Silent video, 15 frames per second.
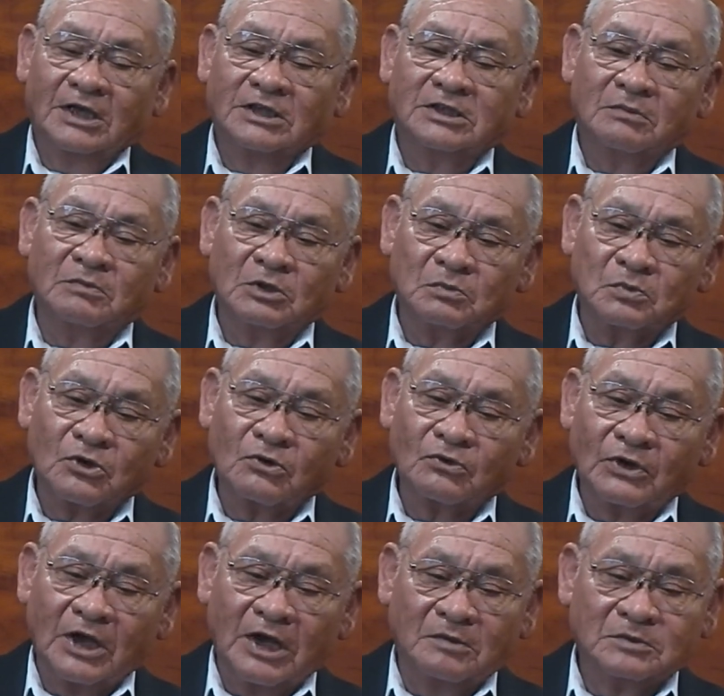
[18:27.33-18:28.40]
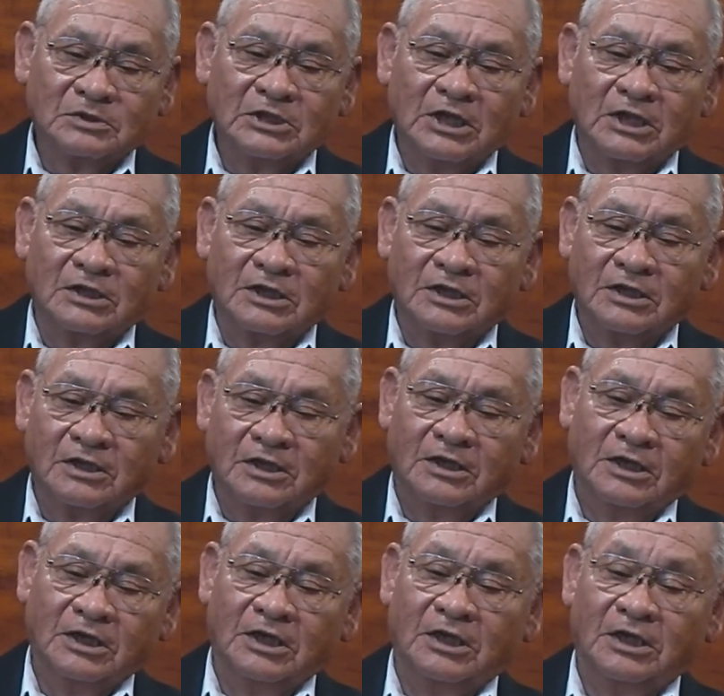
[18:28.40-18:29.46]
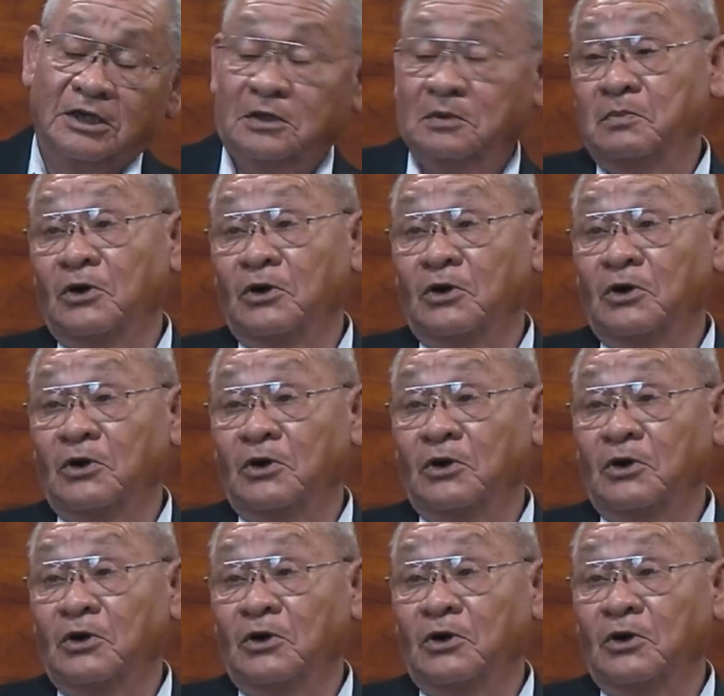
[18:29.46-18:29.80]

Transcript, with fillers: some of the programs that uh,